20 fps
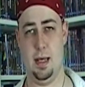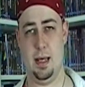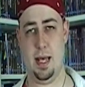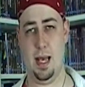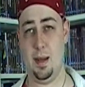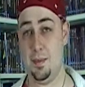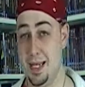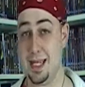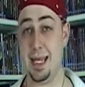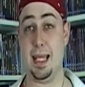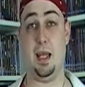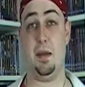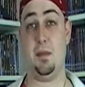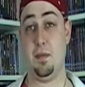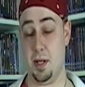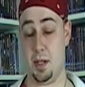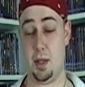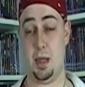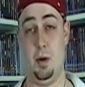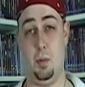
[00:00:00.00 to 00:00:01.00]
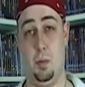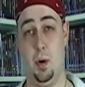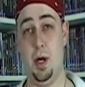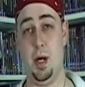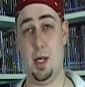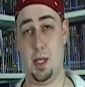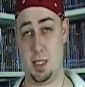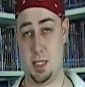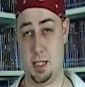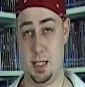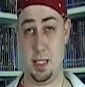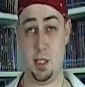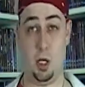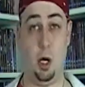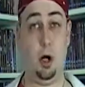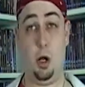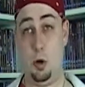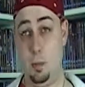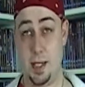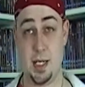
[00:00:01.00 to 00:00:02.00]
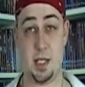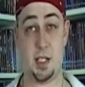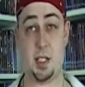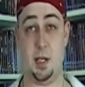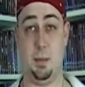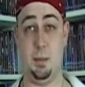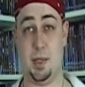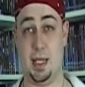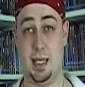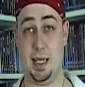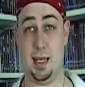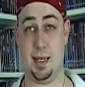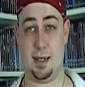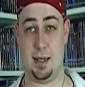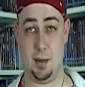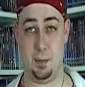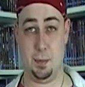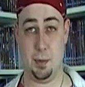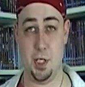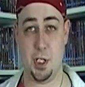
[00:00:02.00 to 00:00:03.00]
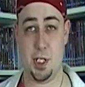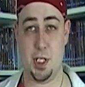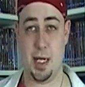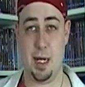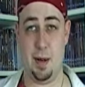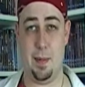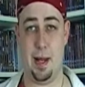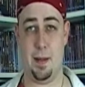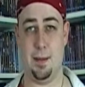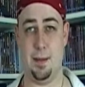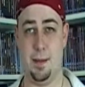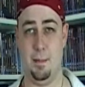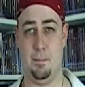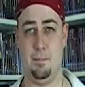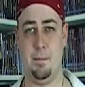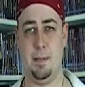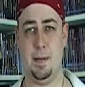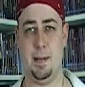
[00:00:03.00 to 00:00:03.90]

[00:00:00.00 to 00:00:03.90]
I mean, even at the worst, there's always something I can appreciate about them.